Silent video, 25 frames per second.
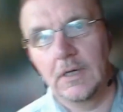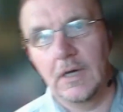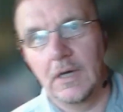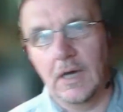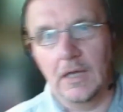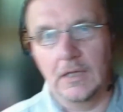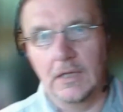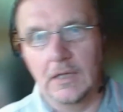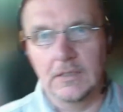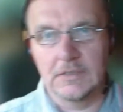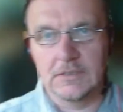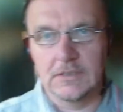
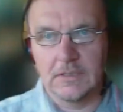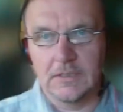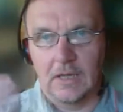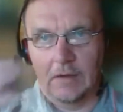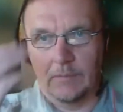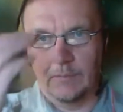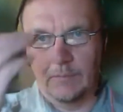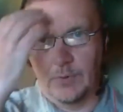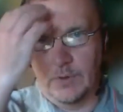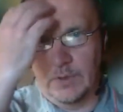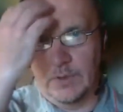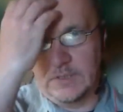and
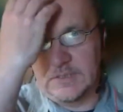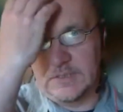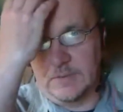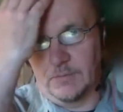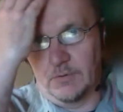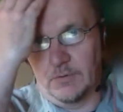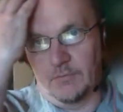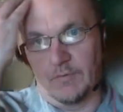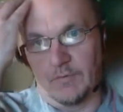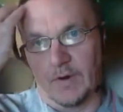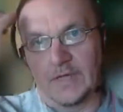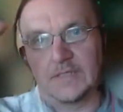then put
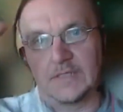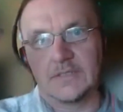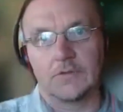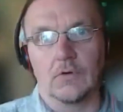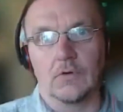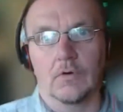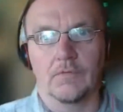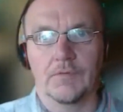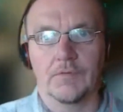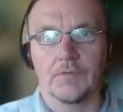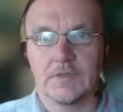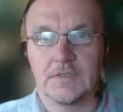some of the rest
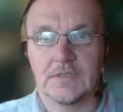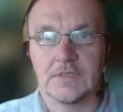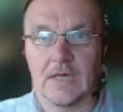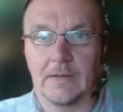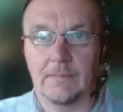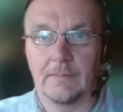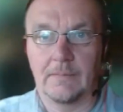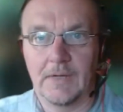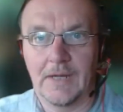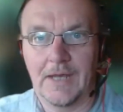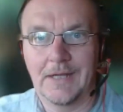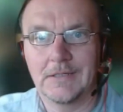of the
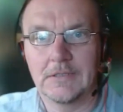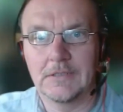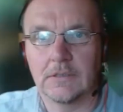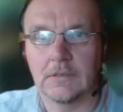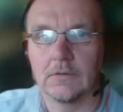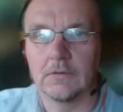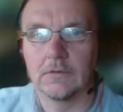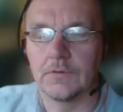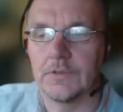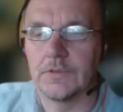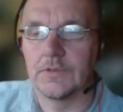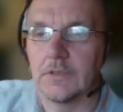same land
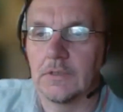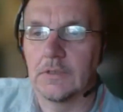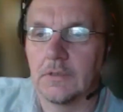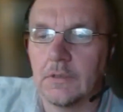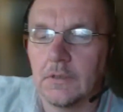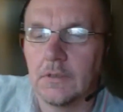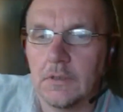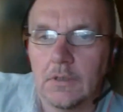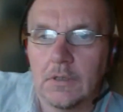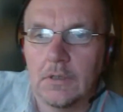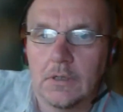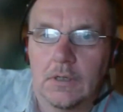holding
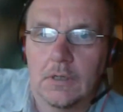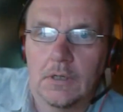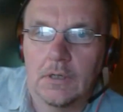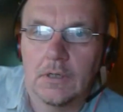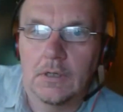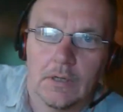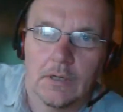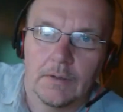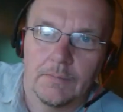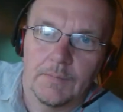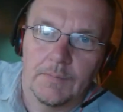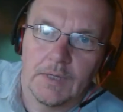
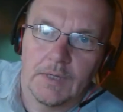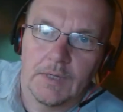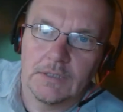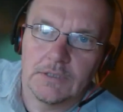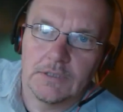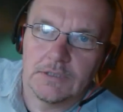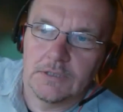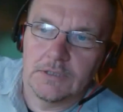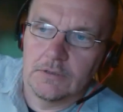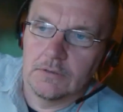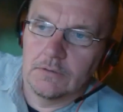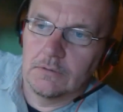
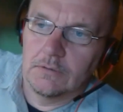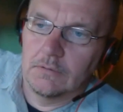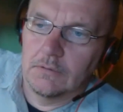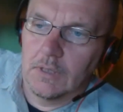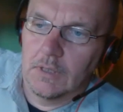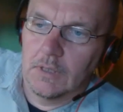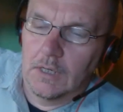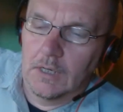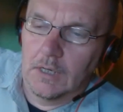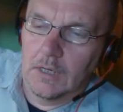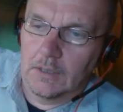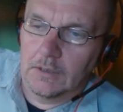into
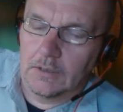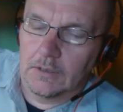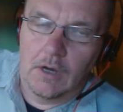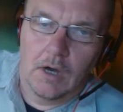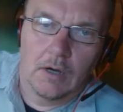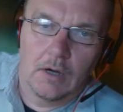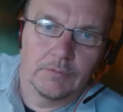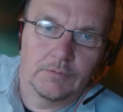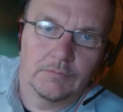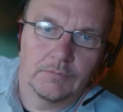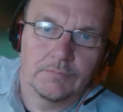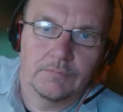
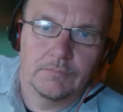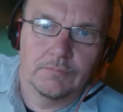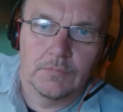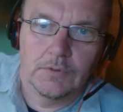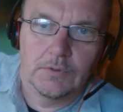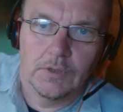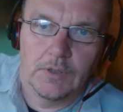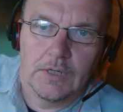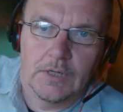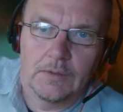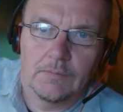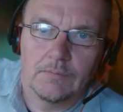carbon
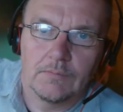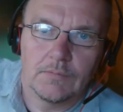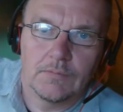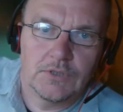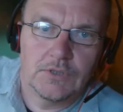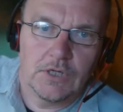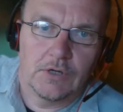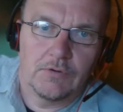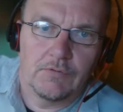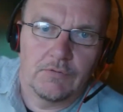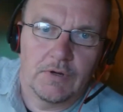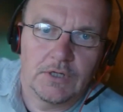unit
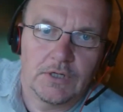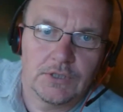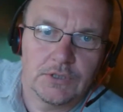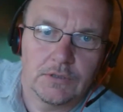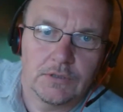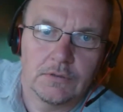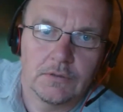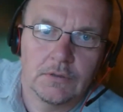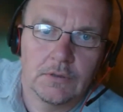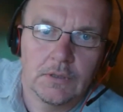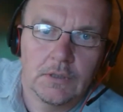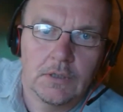
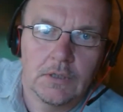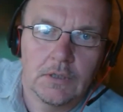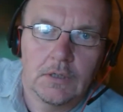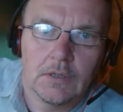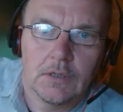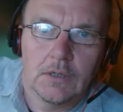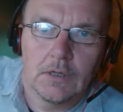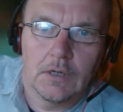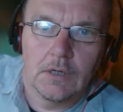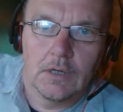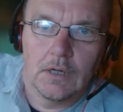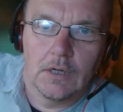generation.
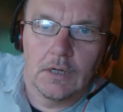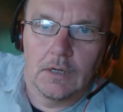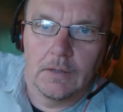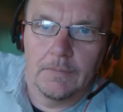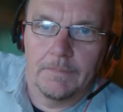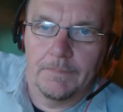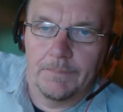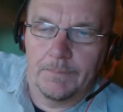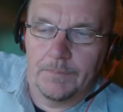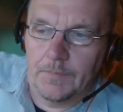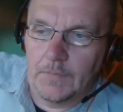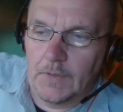
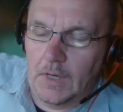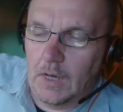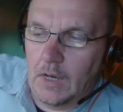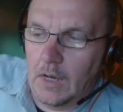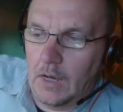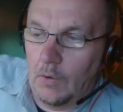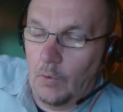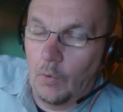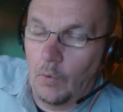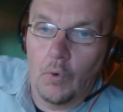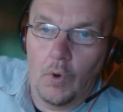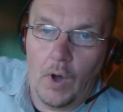
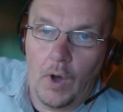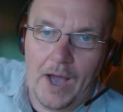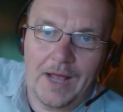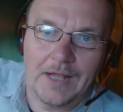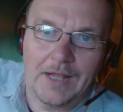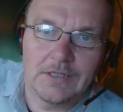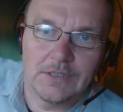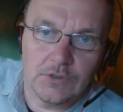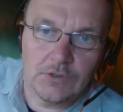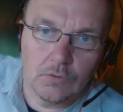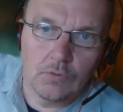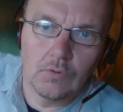
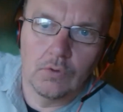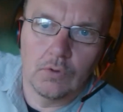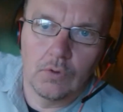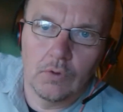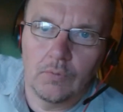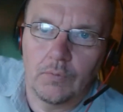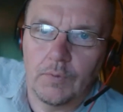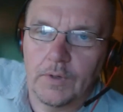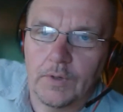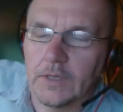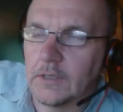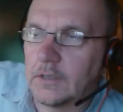
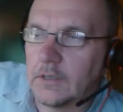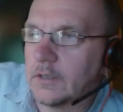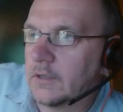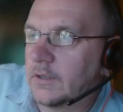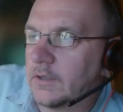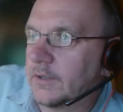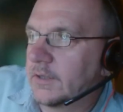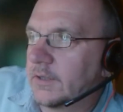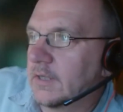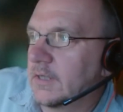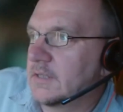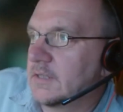Or we could
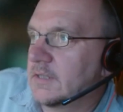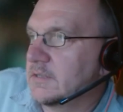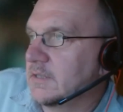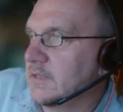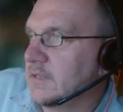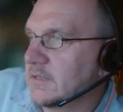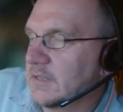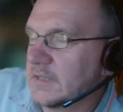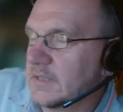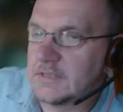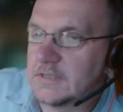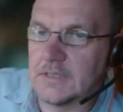look at,
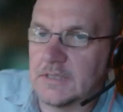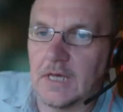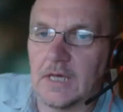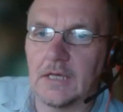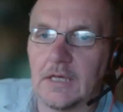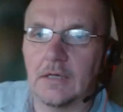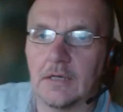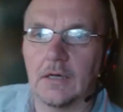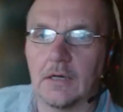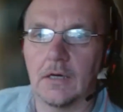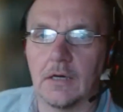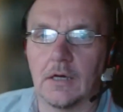as I
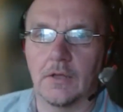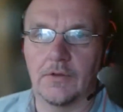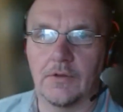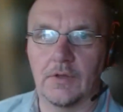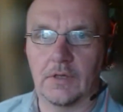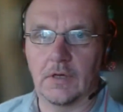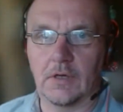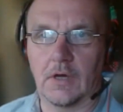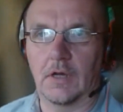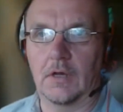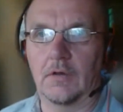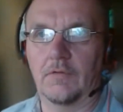say,
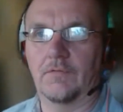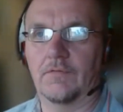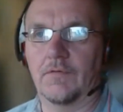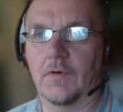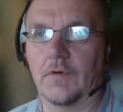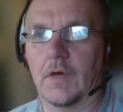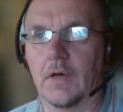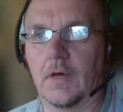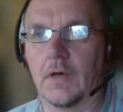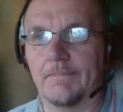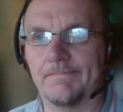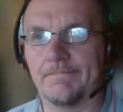the kind of
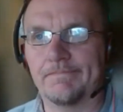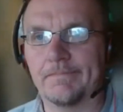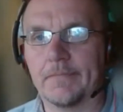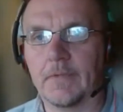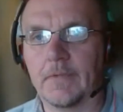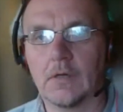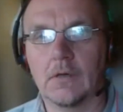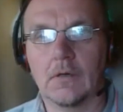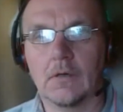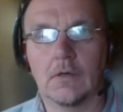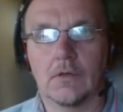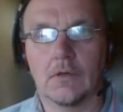
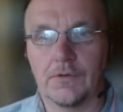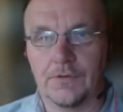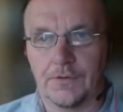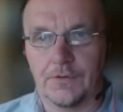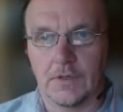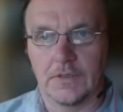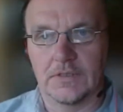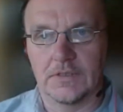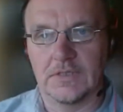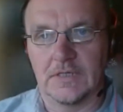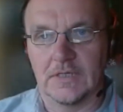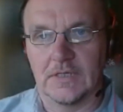
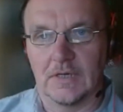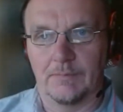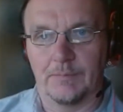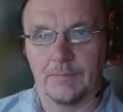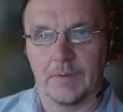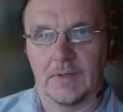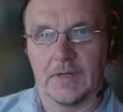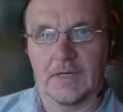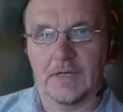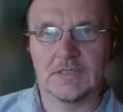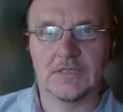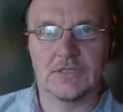30-year
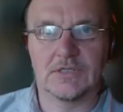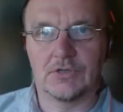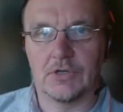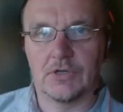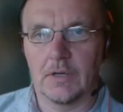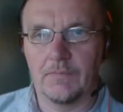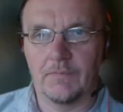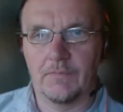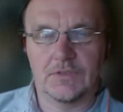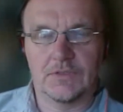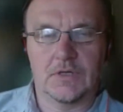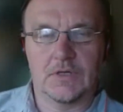plus
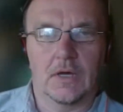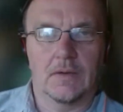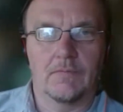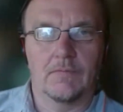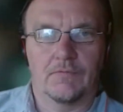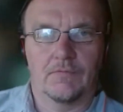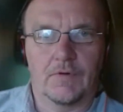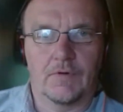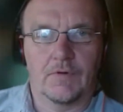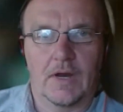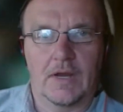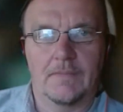
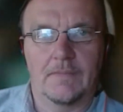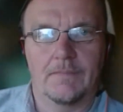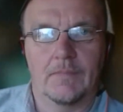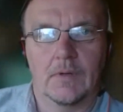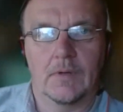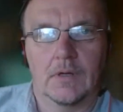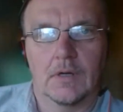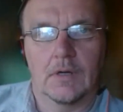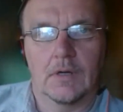time frame